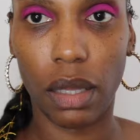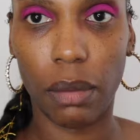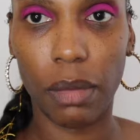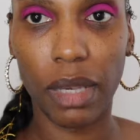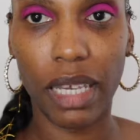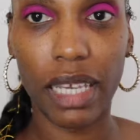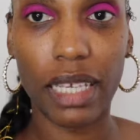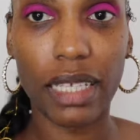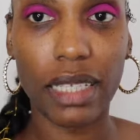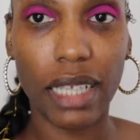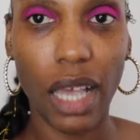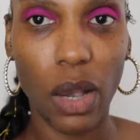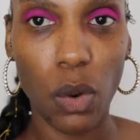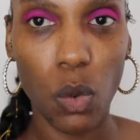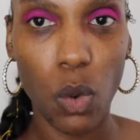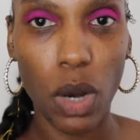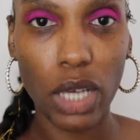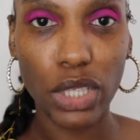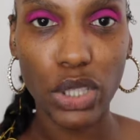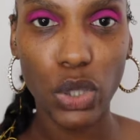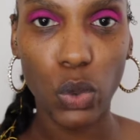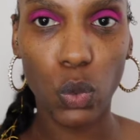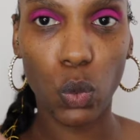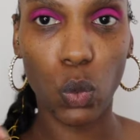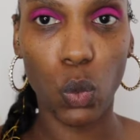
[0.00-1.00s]
Because I
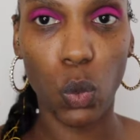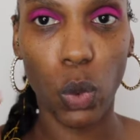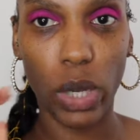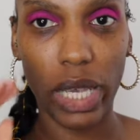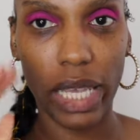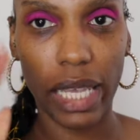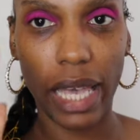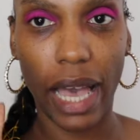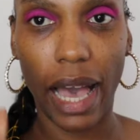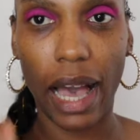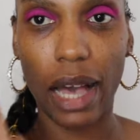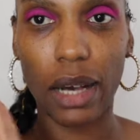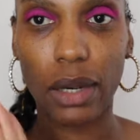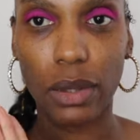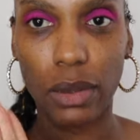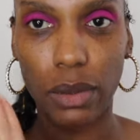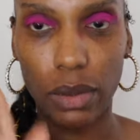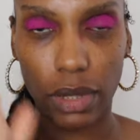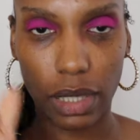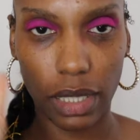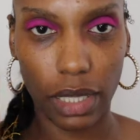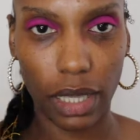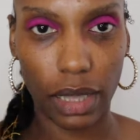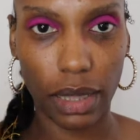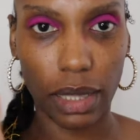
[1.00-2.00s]
want to wing out
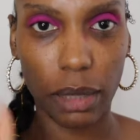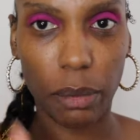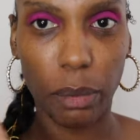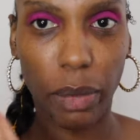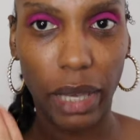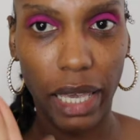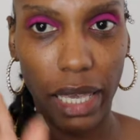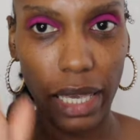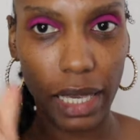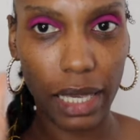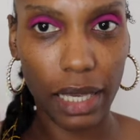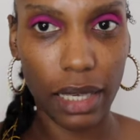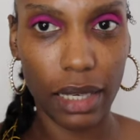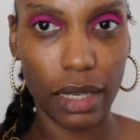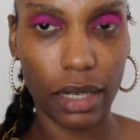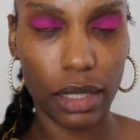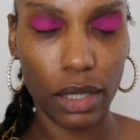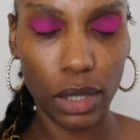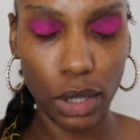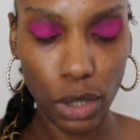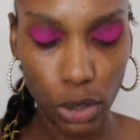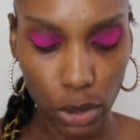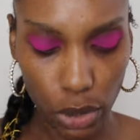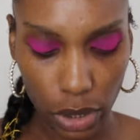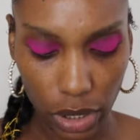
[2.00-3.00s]
the pink
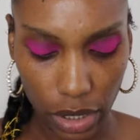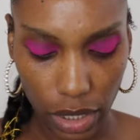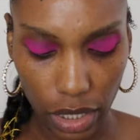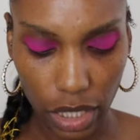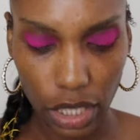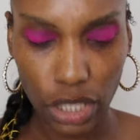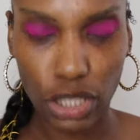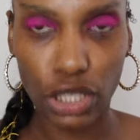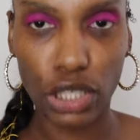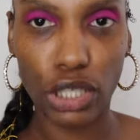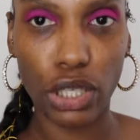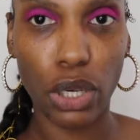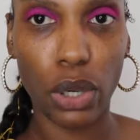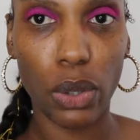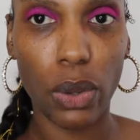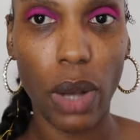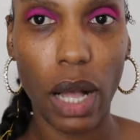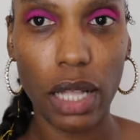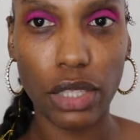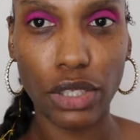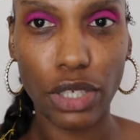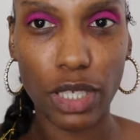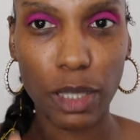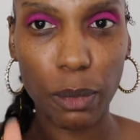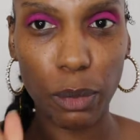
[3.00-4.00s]
look, so
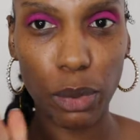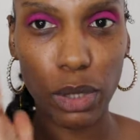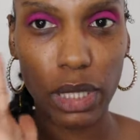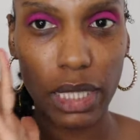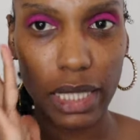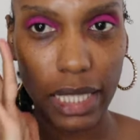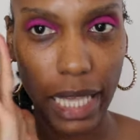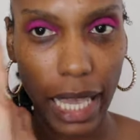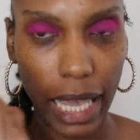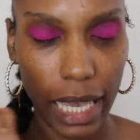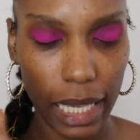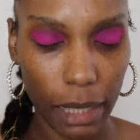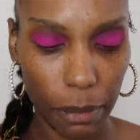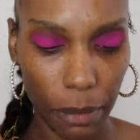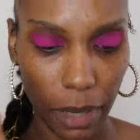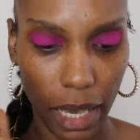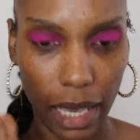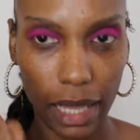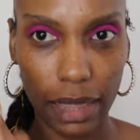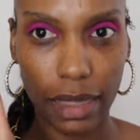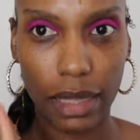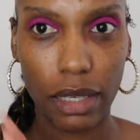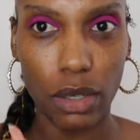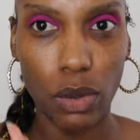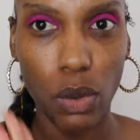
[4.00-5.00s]
I'll just put tape
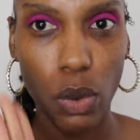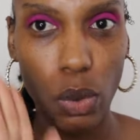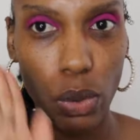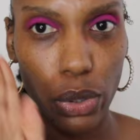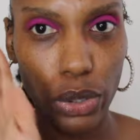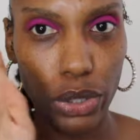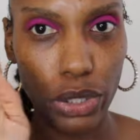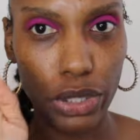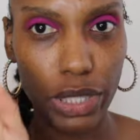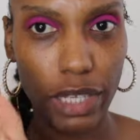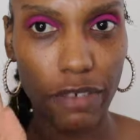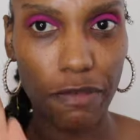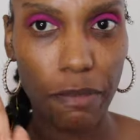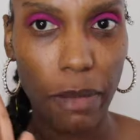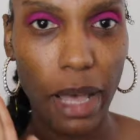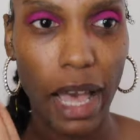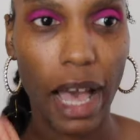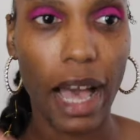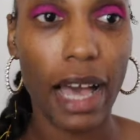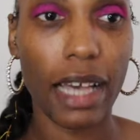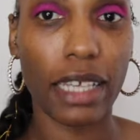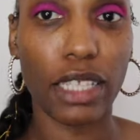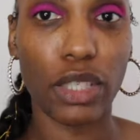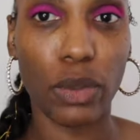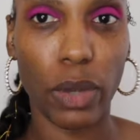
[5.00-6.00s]
at the corners of my
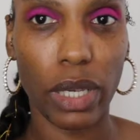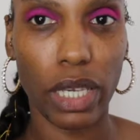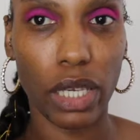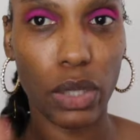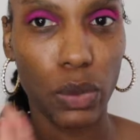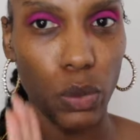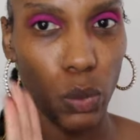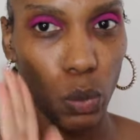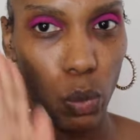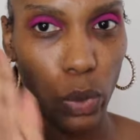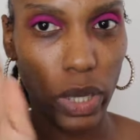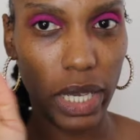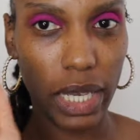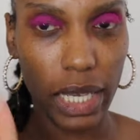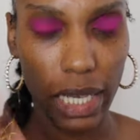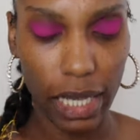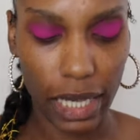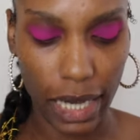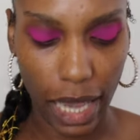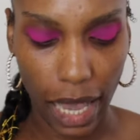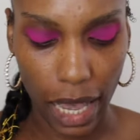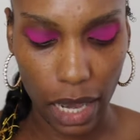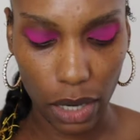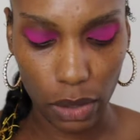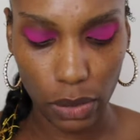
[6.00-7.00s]
eye so I can wing it
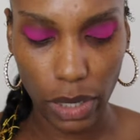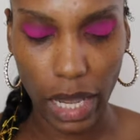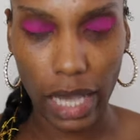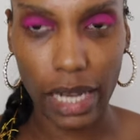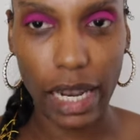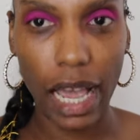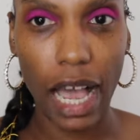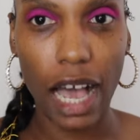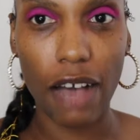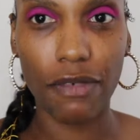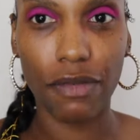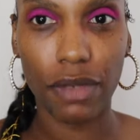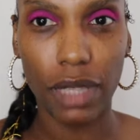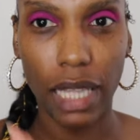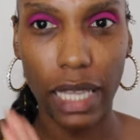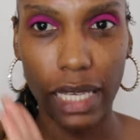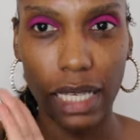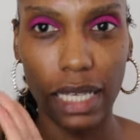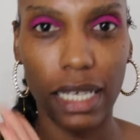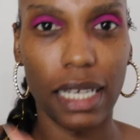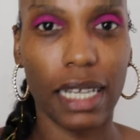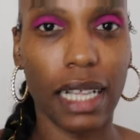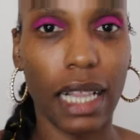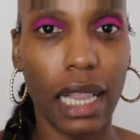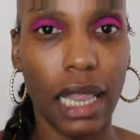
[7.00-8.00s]
out and have
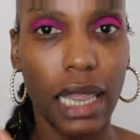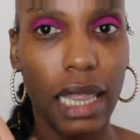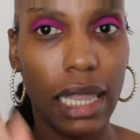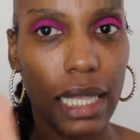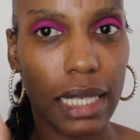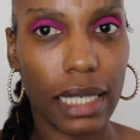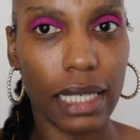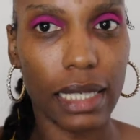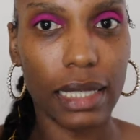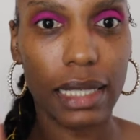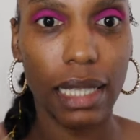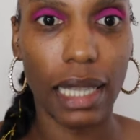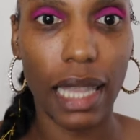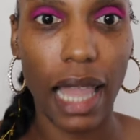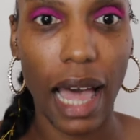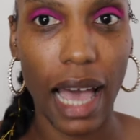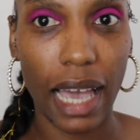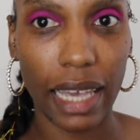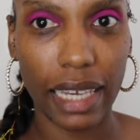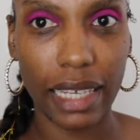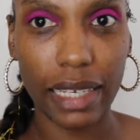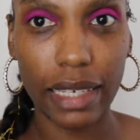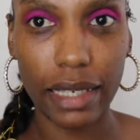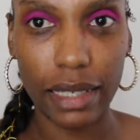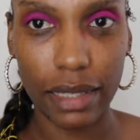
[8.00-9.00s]
like a clean
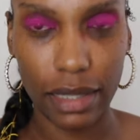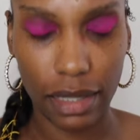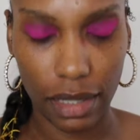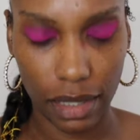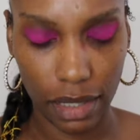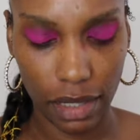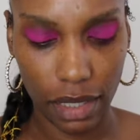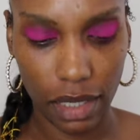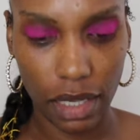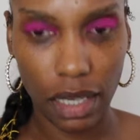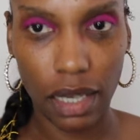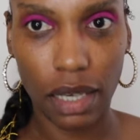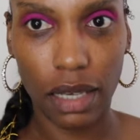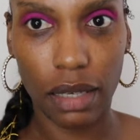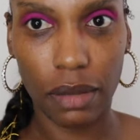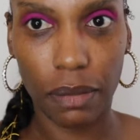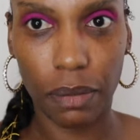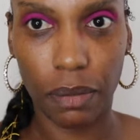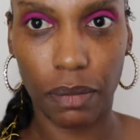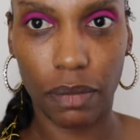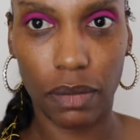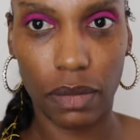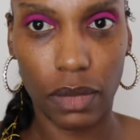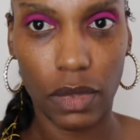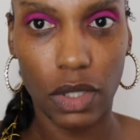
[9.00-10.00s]
line.
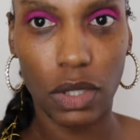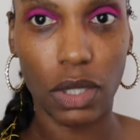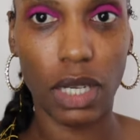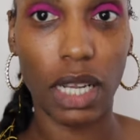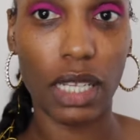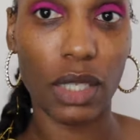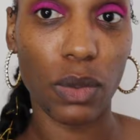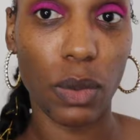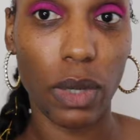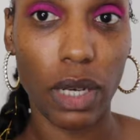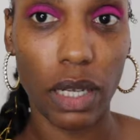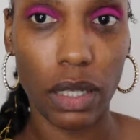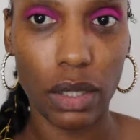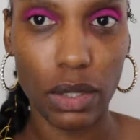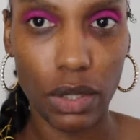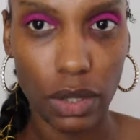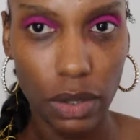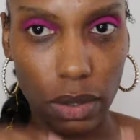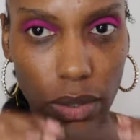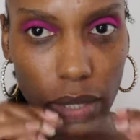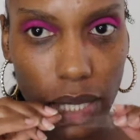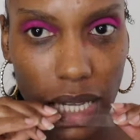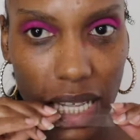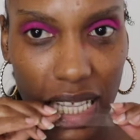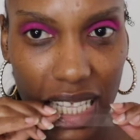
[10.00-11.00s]
So that's what I'll
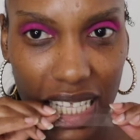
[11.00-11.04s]
do.